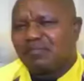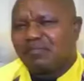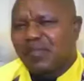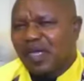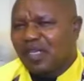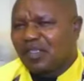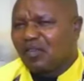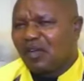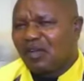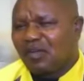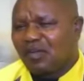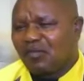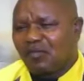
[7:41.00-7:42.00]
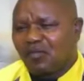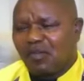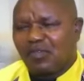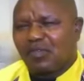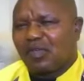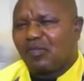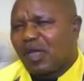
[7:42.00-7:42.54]
Based on
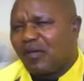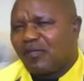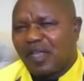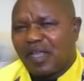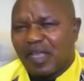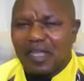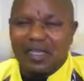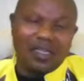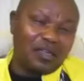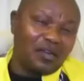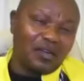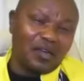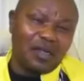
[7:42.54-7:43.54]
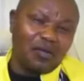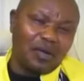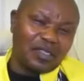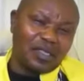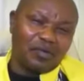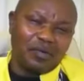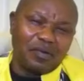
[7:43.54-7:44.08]
what we have heard on the
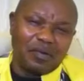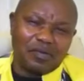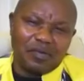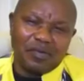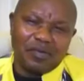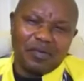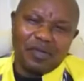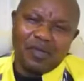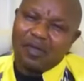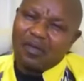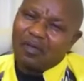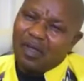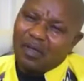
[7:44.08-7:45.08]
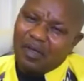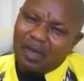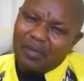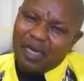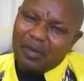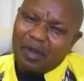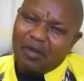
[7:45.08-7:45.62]
WhatsApp group, we are
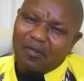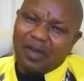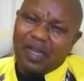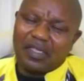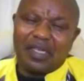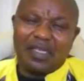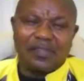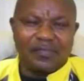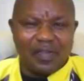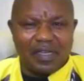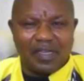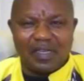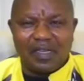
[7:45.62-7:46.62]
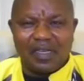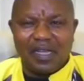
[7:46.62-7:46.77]
condemning the man of God that is fake.